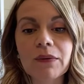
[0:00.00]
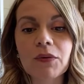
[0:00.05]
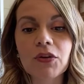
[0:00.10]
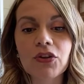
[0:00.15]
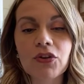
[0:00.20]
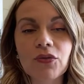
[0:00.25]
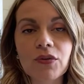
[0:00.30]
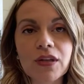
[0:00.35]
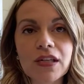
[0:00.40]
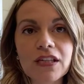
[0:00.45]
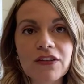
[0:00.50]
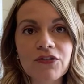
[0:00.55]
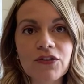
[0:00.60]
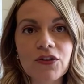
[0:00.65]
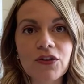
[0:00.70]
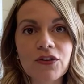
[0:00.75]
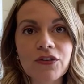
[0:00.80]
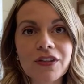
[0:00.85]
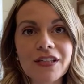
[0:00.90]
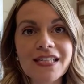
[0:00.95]
learning
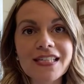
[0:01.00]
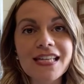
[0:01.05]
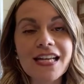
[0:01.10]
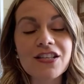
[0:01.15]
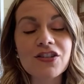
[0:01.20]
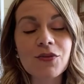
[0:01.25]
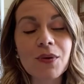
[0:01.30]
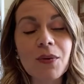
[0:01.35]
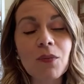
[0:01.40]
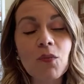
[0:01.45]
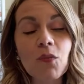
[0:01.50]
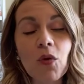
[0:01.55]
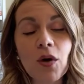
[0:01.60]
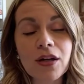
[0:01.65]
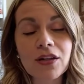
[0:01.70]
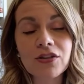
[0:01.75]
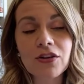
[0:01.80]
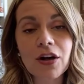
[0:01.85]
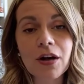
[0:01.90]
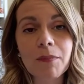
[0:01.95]
difficulties. And so I want
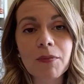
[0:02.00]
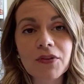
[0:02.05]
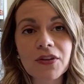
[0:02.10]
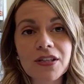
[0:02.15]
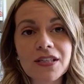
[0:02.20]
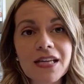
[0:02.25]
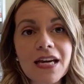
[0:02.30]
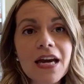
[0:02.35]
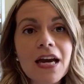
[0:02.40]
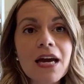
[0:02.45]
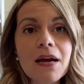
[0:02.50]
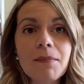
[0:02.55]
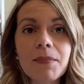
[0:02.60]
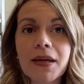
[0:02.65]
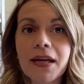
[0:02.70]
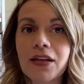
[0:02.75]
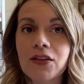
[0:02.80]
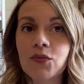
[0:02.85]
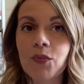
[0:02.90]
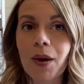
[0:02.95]
to talk about this
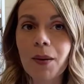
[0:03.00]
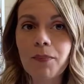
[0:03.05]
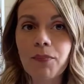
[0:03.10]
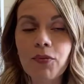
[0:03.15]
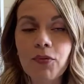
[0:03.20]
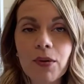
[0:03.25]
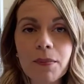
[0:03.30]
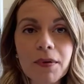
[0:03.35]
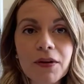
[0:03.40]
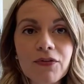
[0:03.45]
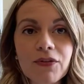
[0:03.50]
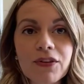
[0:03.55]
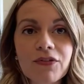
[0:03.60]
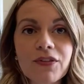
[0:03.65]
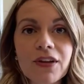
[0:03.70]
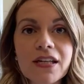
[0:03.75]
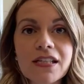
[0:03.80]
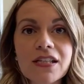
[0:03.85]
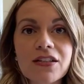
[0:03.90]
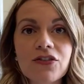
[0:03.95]
because while primitive
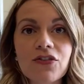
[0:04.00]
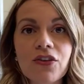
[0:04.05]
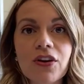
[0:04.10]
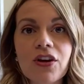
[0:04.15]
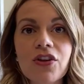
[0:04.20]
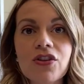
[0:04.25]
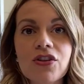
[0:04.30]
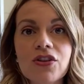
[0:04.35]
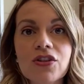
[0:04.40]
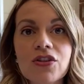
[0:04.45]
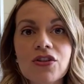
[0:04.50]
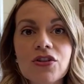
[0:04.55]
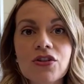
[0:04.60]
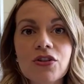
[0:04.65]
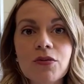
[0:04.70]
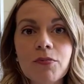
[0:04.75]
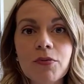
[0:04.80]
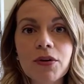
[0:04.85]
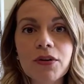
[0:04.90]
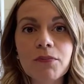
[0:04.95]
reflex integration is
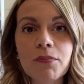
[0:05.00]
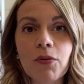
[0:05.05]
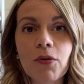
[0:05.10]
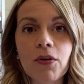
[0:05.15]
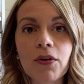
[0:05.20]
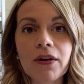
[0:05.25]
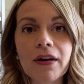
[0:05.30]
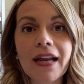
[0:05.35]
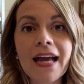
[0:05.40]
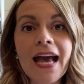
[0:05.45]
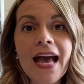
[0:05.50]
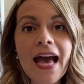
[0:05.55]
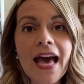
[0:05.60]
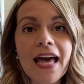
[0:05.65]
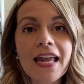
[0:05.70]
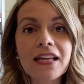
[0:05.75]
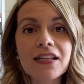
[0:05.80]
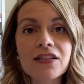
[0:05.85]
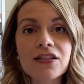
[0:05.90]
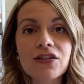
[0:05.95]
super important, and
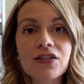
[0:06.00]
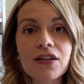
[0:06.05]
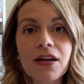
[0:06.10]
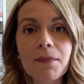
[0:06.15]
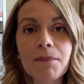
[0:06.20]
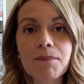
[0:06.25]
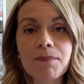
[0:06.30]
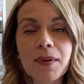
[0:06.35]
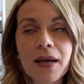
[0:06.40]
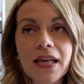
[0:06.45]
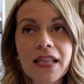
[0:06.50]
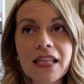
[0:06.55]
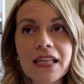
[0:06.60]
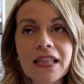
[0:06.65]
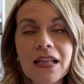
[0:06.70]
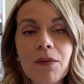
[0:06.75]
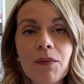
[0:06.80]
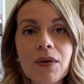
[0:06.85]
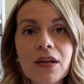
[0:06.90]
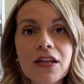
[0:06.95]
it's a big thing
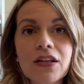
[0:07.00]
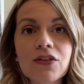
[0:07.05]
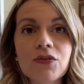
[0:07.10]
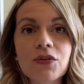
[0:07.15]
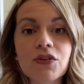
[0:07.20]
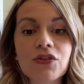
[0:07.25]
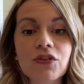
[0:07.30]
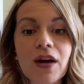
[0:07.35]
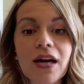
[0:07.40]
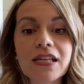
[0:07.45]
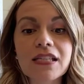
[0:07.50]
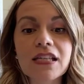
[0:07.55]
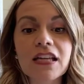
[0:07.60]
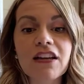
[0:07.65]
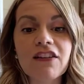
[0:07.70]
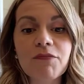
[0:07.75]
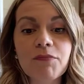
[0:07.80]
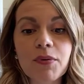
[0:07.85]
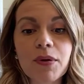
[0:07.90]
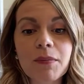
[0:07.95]
that we need to address
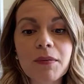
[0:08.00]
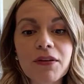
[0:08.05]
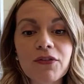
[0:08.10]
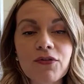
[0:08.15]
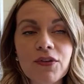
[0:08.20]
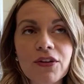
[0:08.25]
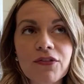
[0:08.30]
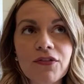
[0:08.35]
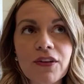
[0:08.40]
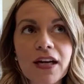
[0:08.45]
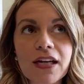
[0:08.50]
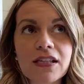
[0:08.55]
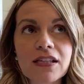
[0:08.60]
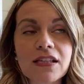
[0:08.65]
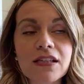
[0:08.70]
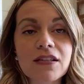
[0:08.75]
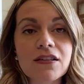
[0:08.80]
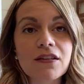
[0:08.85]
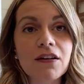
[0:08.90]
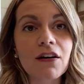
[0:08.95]
if primitive
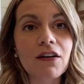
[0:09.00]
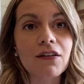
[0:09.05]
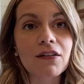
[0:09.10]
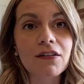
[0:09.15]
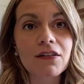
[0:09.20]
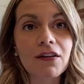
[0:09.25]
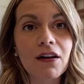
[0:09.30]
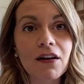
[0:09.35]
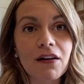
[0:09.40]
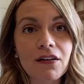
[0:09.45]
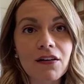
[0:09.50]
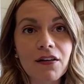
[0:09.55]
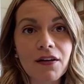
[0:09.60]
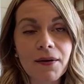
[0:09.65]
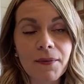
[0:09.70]
reflexes are